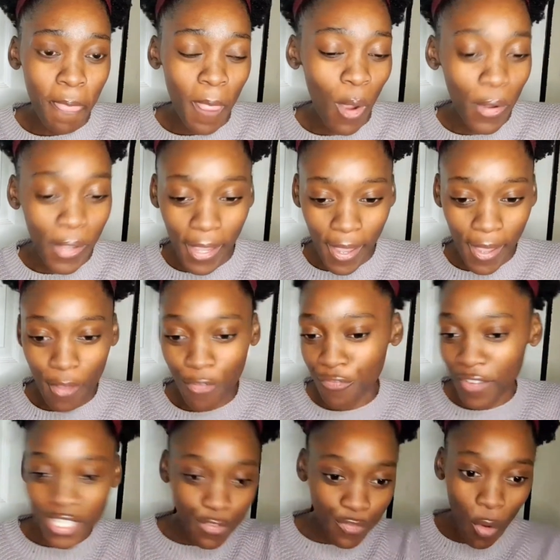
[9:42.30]
Okay,
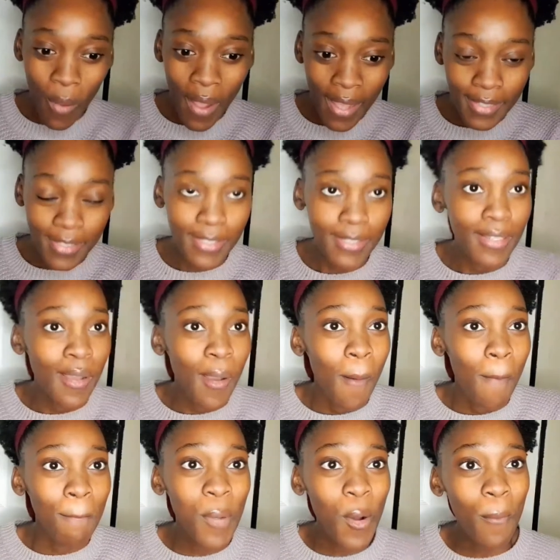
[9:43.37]
fast forward.
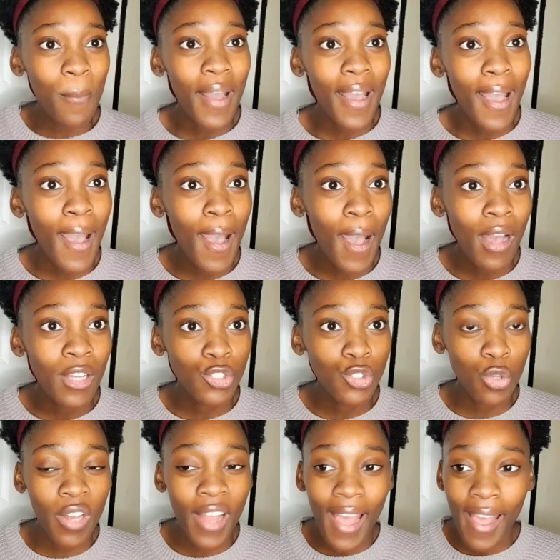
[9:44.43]
Boom,
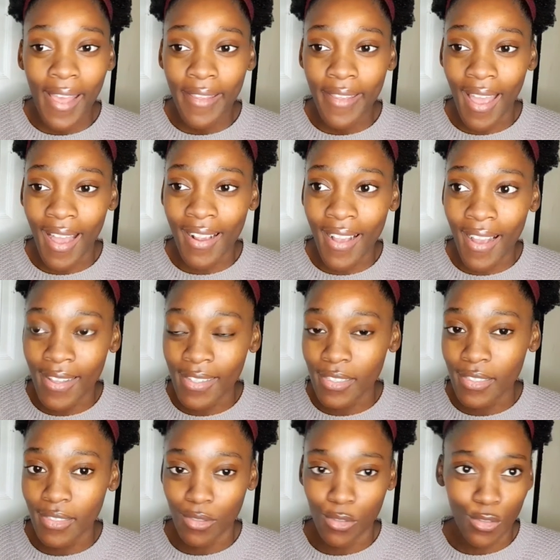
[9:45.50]
July,
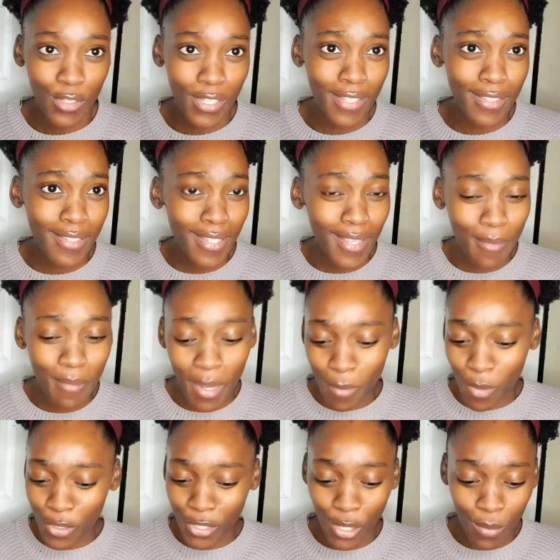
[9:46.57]
August. Can see, man,
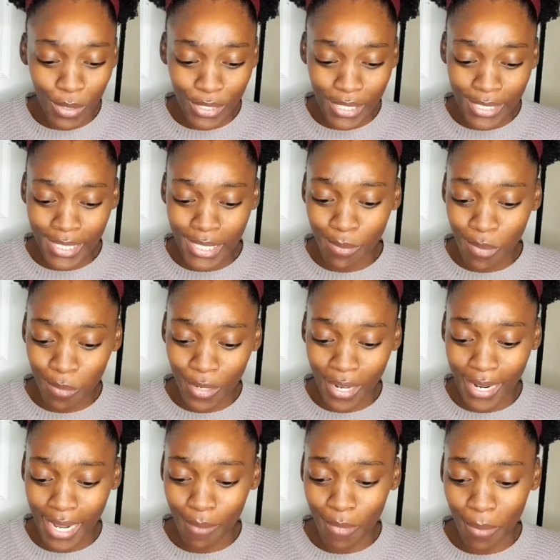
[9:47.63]
you know, my status, people
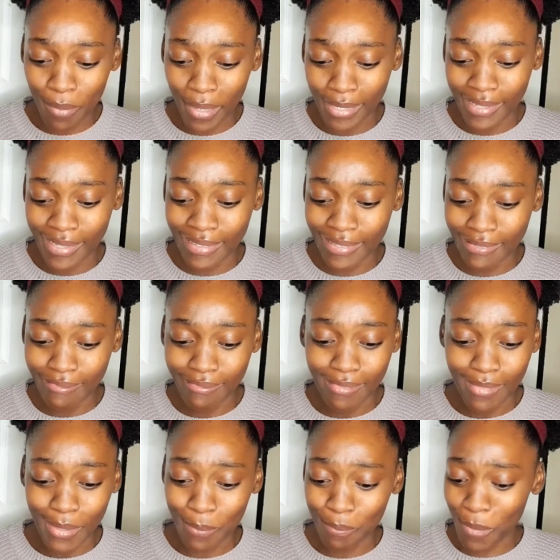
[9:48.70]
are coming back in.
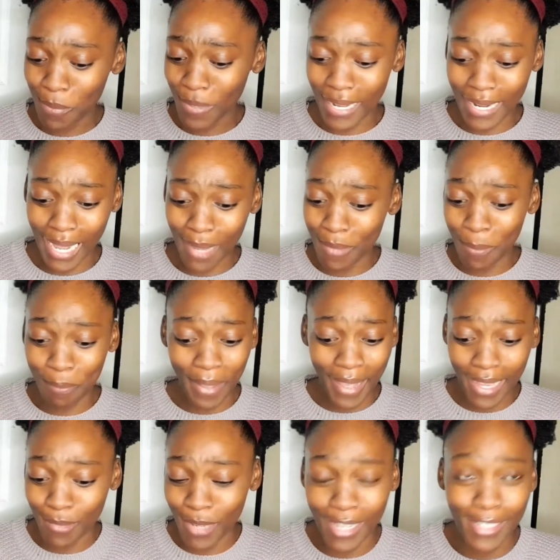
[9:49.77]
People are coming
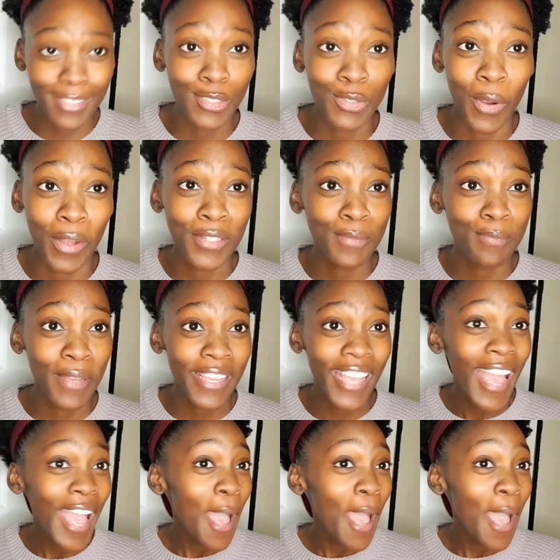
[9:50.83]
back, guys, to Johannesburg.